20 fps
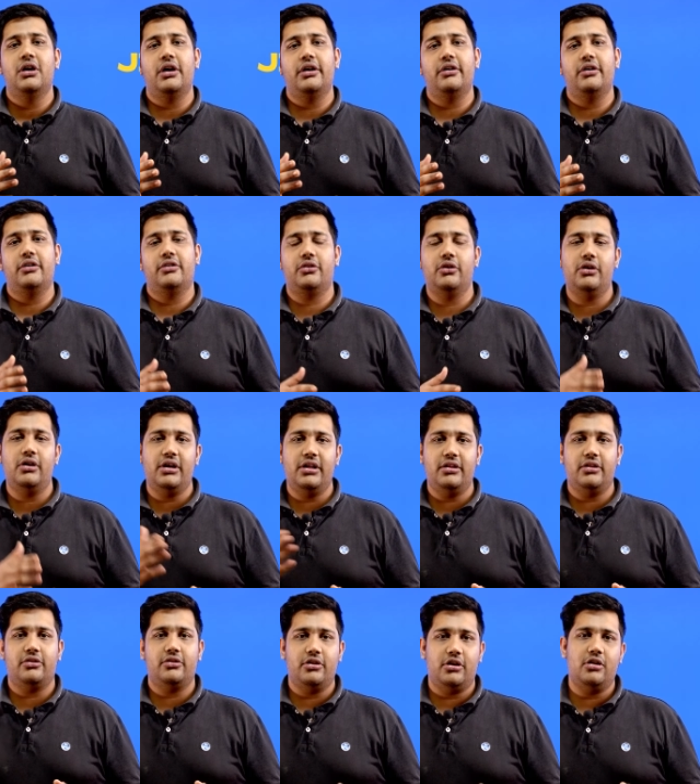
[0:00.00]
And uh, thirdly,
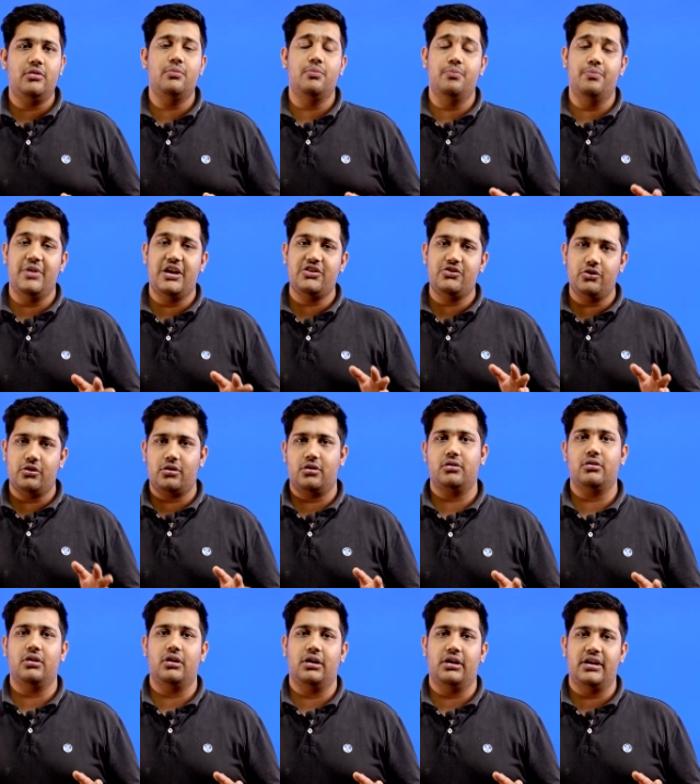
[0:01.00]
the third major
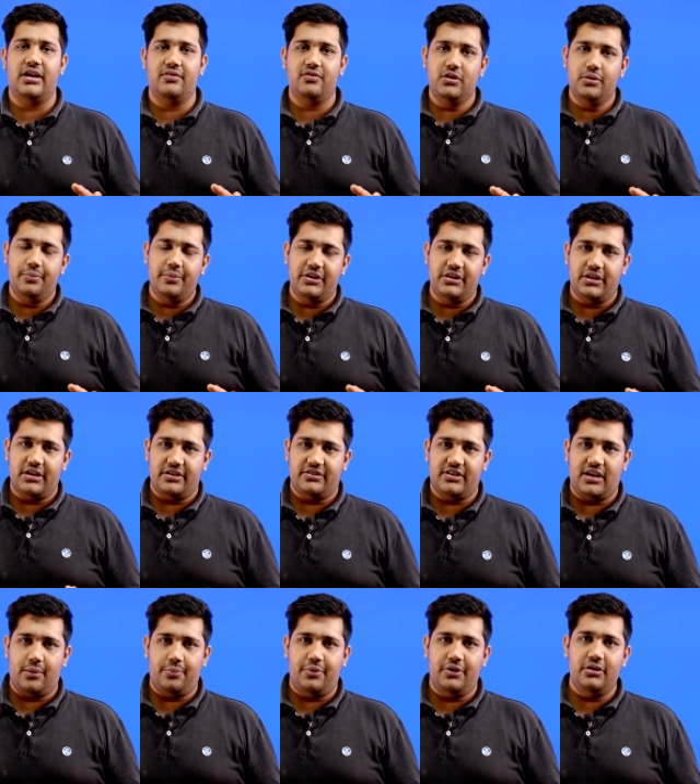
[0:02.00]
uh, development that has
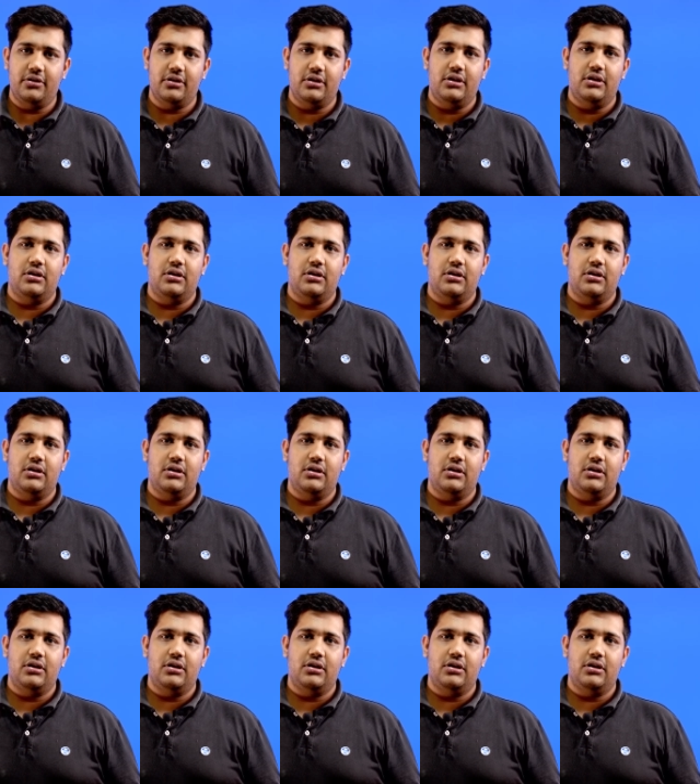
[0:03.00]
happened,